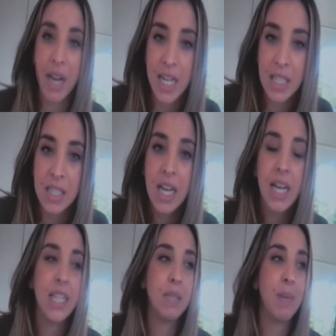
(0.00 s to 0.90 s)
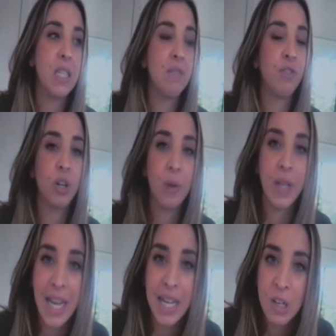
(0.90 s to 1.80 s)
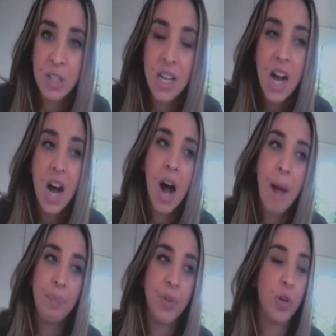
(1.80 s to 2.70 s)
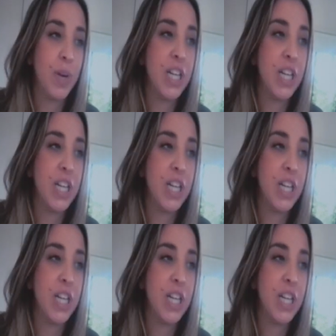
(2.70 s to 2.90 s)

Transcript: brands. It is amazing for creators. You can